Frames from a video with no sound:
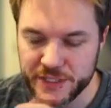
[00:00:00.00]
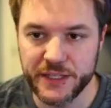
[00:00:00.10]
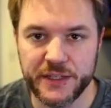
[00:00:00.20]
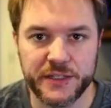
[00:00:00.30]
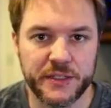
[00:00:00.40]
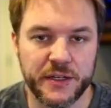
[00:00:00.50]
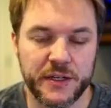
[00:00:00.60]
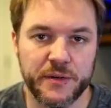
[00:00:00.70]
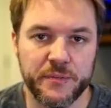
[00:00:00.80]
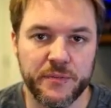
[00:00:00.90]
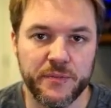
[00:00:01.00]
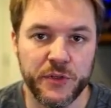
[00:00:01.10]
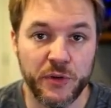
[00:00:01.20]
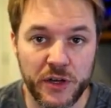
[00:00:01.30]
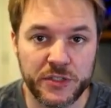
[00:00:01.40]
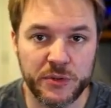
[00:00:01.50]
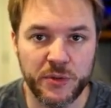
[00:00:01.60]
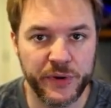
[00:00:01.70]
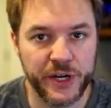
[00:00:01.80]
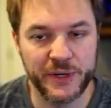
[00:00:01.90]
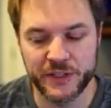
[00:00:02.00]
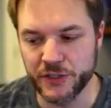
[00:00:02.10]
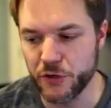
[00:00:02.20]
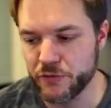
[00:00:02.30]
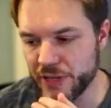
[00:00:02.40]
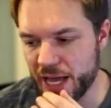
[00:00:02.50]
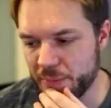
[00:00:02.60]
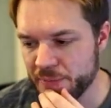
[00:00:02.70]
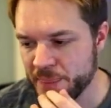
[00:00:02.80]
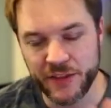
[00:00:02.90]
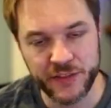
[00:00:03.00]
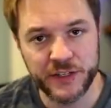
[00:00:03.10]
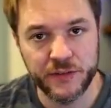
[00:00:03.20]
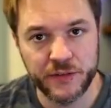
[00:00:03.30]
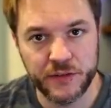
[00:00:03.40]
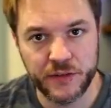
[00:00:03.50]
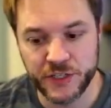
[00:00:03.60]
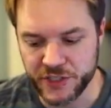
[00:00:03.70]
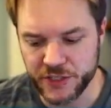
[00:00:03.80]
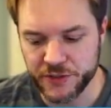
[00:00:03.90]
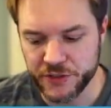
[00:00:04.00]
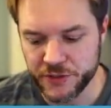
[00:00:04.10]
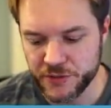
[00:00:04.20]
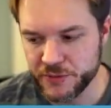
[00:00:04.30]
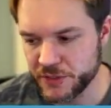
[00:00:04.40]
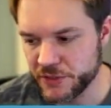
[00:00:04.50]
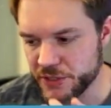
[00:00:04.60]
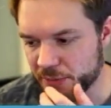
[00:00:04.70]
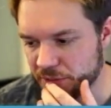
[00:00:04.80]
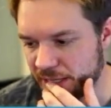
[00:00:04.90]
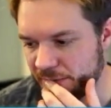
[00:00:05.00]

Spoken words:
that you also were worried about the overlap. I think in general, you're doing a really good job with that.